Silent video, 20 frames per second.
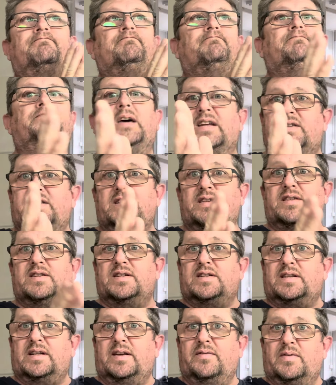basically
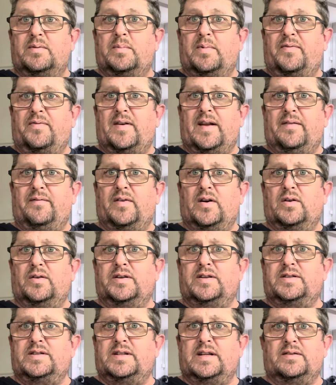just giving them a flat
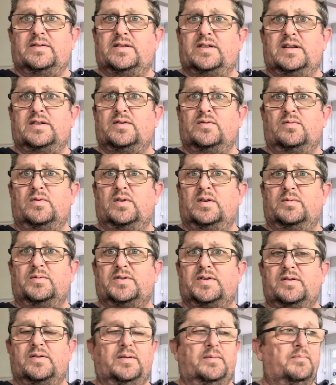varnish. That's all I was
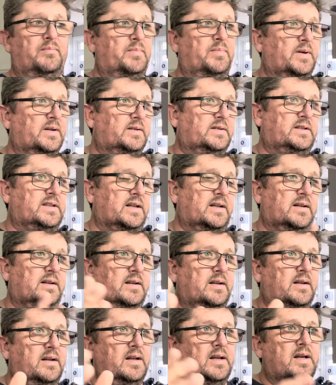doing.
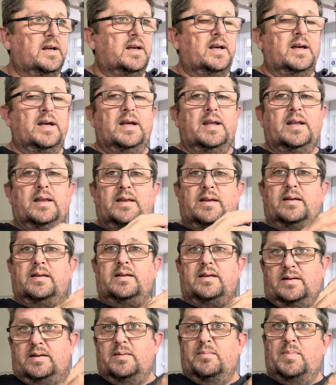But
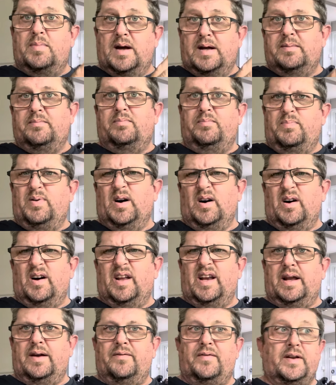the main part
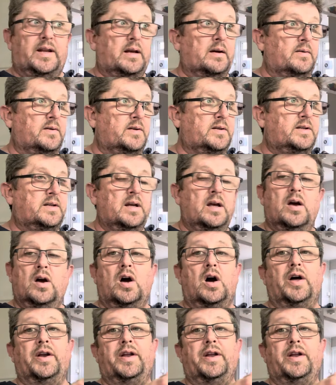of that video is I